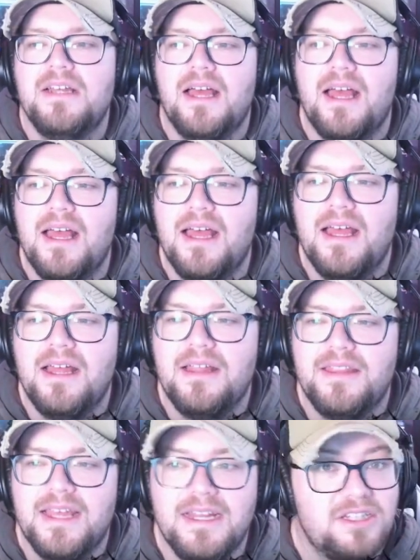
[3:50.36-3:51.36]

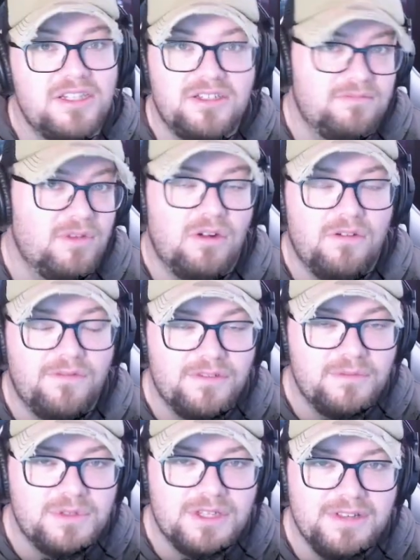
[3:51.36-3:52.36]
They're just horror
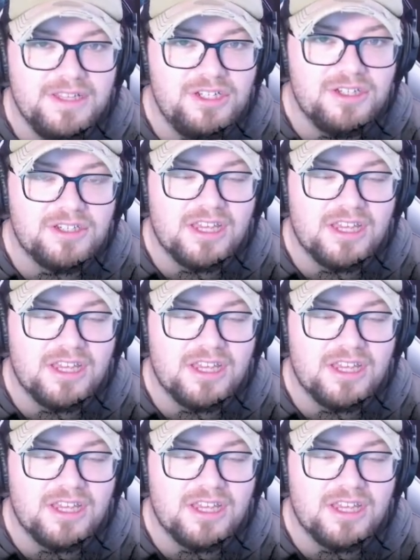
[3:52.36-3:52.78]
films that have either just